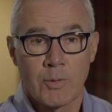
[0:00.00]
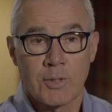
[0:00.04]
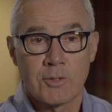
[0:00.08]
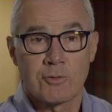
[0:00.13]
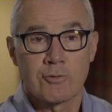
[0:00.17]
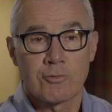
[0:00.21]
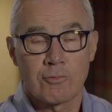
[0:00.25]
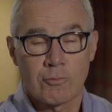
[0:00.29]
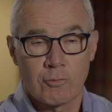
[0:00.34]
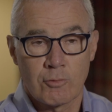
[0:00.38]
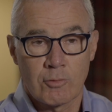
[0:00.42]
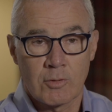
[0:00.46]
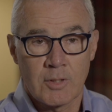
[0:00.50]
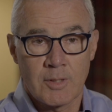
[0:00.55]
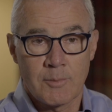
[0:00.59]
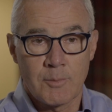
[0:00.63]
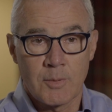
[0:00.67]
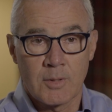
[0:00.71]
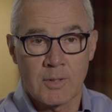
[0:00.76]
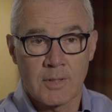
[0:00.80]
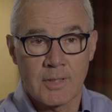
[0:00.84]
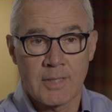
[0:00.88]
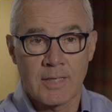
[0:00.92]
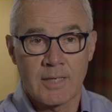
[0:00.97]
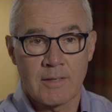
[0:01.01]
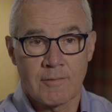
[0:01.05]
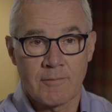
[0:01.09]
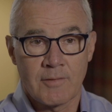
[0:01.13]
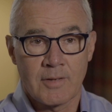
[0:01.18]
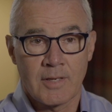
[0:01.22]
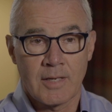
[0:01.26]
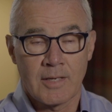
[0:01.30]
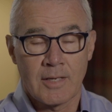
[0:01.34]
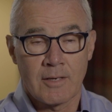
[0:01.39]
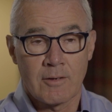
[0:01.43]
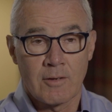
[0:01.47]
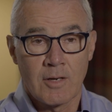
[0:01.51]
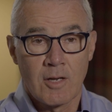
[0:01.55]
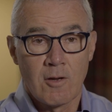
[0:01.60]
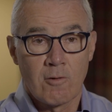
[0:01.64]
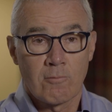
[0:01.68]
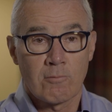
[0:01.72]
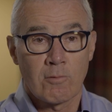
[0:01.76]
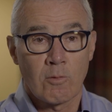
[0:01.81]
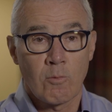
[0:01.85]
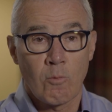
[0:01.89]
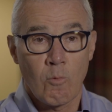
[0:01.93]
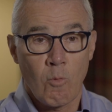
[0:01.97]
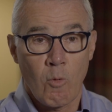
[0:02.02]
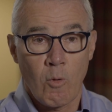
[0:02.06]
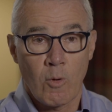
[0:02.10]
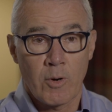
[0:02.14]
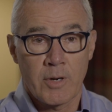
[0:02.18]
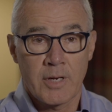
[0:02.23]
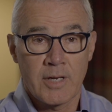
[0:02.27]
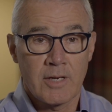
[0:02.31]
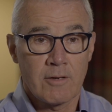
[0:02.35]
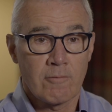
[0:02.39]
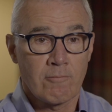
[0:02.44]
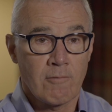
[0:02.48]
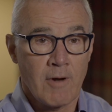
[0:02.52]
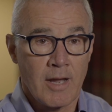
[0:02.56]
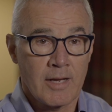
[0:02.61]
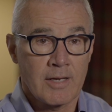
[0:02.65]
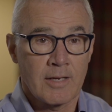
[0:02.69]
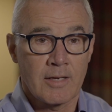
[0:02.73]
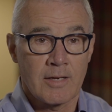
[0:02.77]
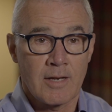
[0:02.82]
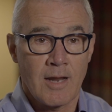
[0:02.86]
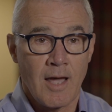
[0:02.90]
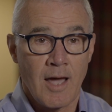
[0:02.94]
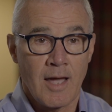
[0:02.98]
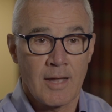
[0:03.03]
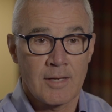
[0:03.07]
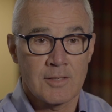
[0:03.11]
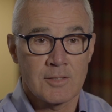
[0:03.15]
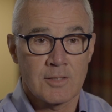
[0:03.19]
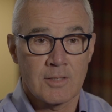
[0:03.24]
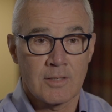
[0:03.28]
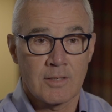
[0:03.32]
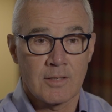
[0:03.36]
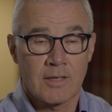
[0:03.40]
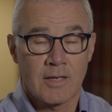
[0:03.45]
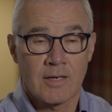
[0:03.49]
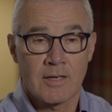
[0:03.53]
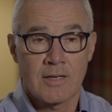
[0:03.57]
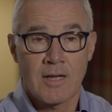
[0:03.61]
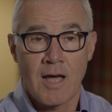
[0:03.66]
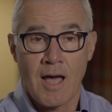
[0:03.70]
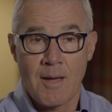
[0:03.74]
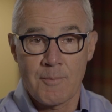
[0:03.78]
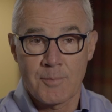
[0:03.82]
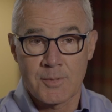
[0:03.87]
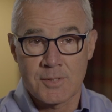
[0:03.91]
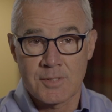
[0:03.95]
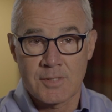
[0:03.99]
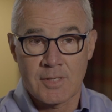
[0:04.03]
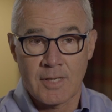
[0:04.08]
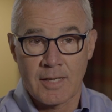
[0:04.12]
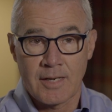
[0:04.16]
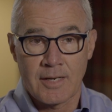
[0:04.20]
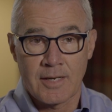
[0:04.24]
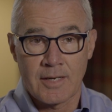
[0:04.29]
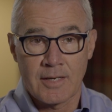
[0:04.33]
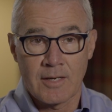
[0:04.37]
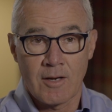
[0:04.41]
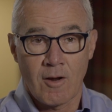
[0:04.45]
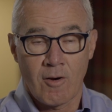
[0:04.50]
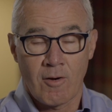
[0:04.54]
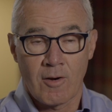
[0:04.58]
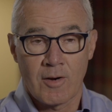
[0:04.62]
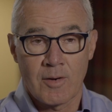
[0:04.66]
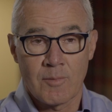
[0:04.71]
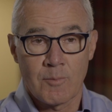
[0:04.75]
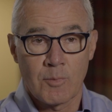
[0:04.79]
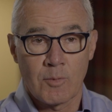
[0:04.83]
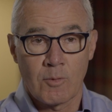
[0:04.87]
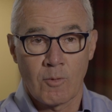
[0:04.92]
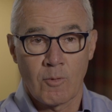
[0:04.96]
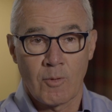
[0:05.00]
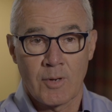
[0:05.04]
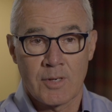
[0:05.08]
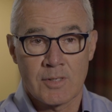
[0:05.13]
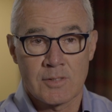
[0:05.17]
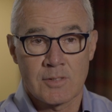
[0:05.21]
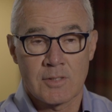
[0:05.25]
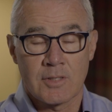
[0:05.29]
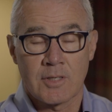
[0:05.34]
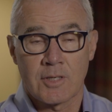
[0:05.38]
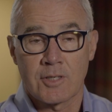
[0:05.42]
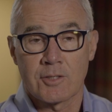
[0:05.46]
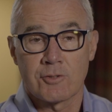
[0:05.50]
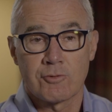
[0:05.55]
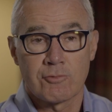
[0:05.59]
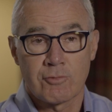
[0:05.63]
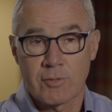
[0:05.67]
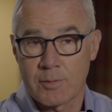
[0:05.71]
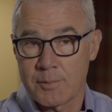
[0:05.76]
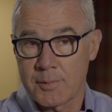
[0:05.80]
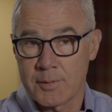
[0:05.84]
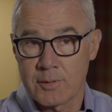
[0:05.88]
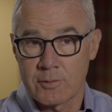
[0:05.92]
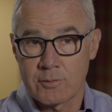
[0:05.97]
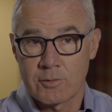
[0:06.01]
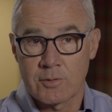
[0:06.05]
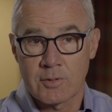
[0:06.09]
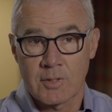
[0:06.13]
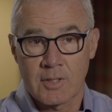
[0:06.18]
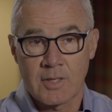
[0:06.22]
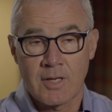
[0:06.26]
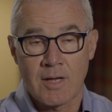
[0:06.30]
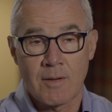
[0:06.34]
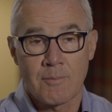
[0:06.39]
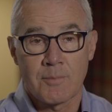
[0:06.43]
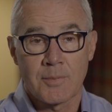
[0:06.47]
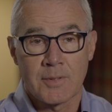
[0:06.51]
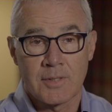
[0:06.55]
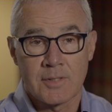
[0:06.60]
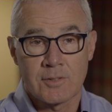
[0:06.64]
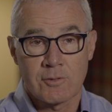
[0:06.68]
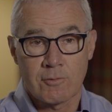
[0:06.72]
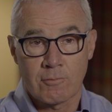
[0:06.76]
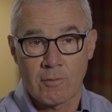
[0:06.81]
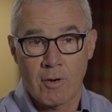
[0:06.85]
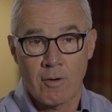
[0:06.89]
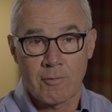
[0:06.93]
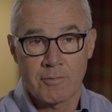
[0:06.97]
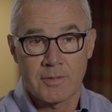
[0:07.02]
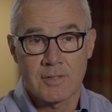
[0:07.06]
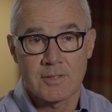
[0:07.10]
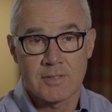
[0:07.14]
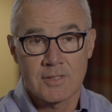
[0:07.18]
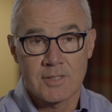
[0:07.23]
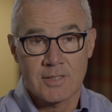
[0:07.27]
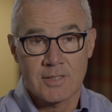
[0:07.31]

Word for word: We truly believe in rewarding, recognizing, and compensating our employees that contribute to the company's growth and